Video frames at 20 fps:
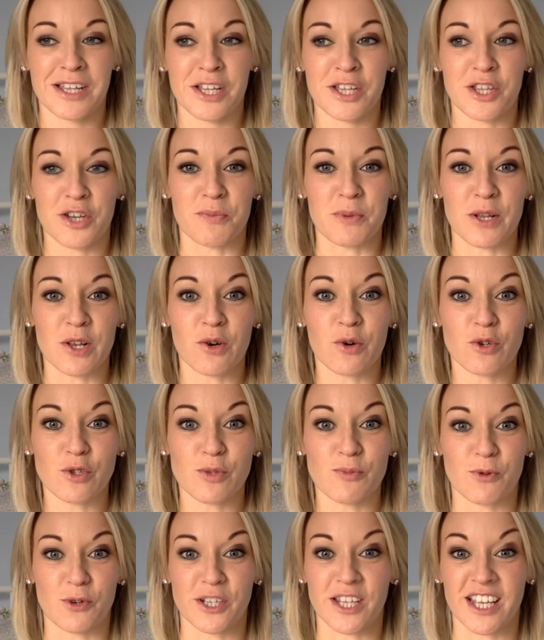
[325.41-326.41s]
There'll be loads
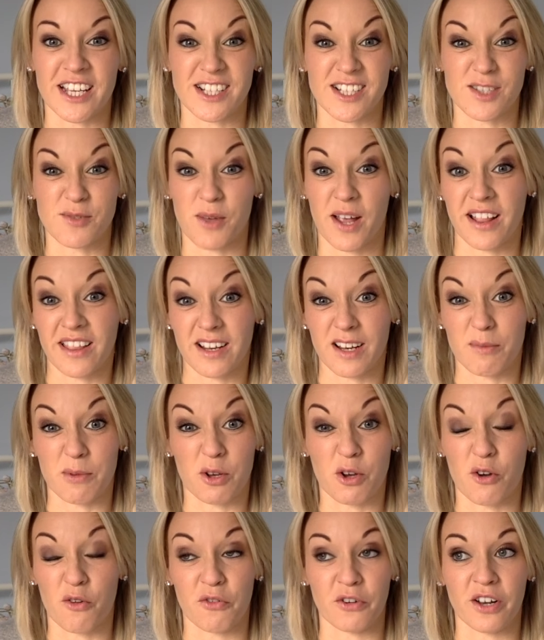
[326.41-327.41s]
more things as well that I'll be
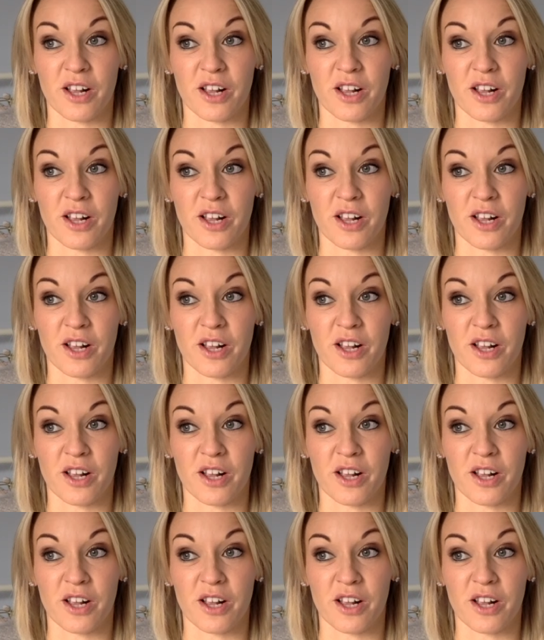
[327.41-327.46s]
covering.